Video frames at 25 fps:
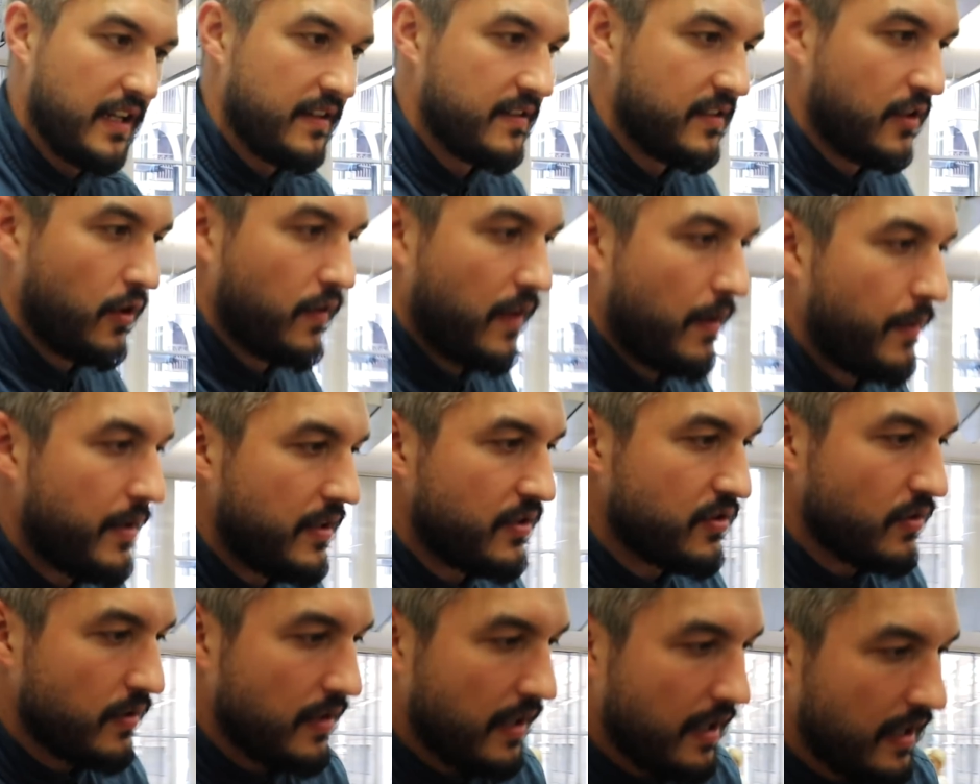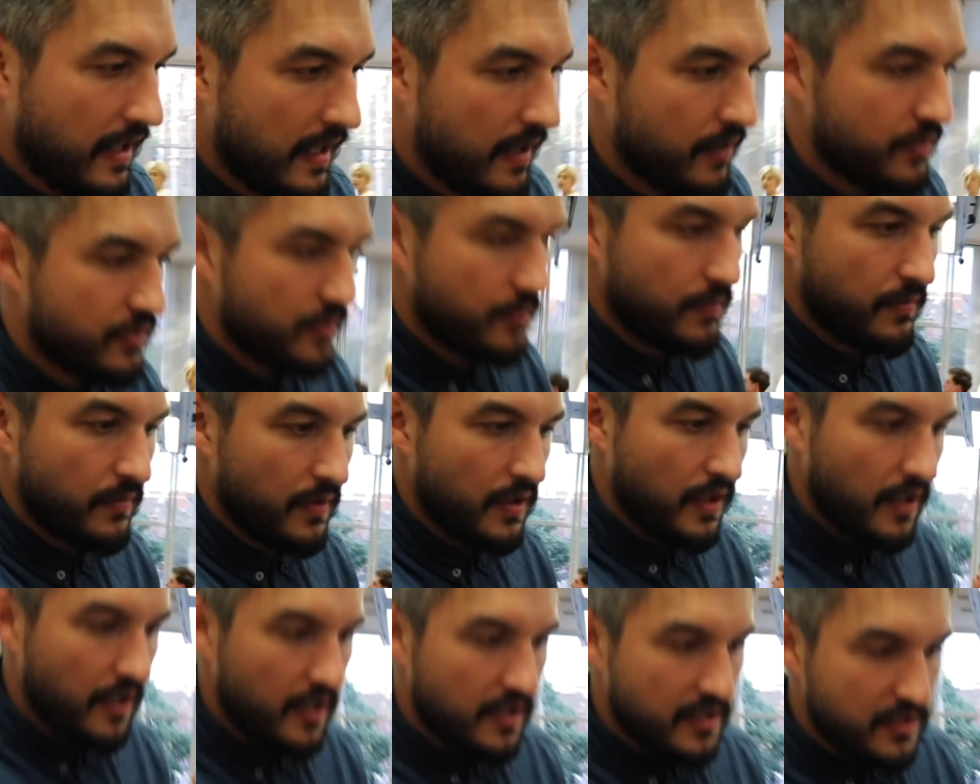to go that way, so it allows him
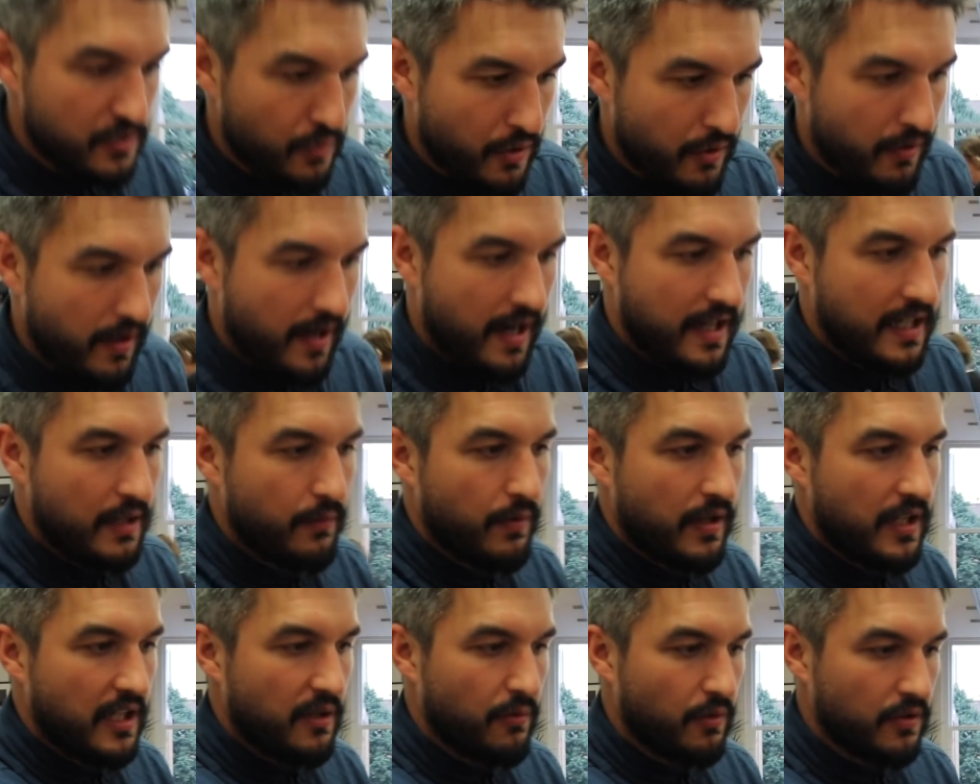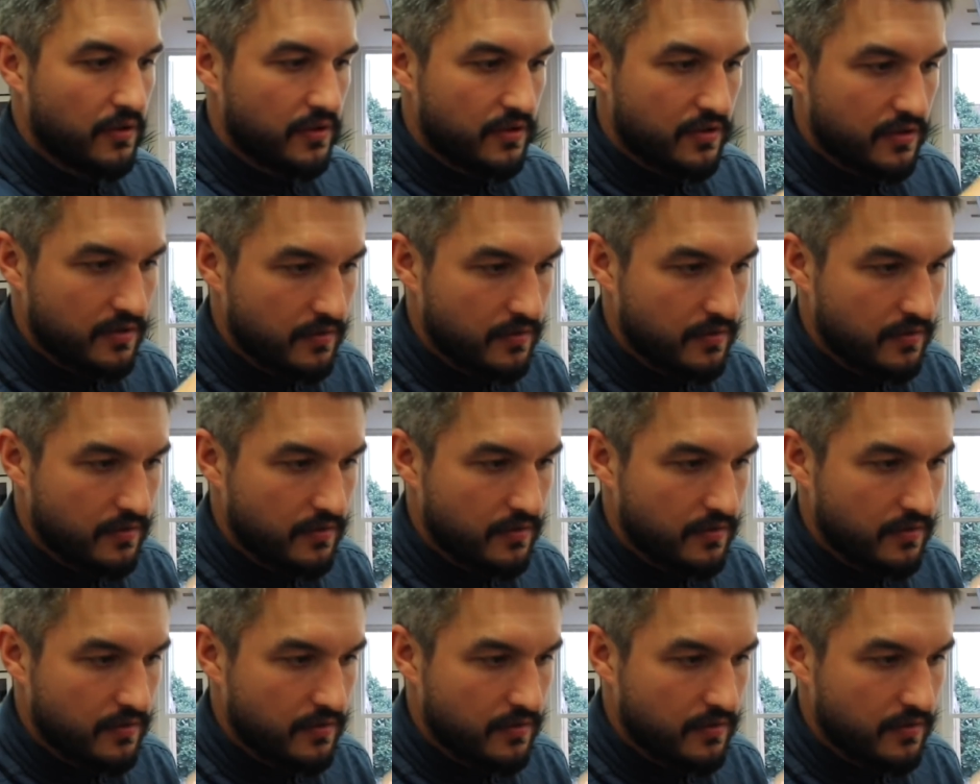to wear it any way he wants.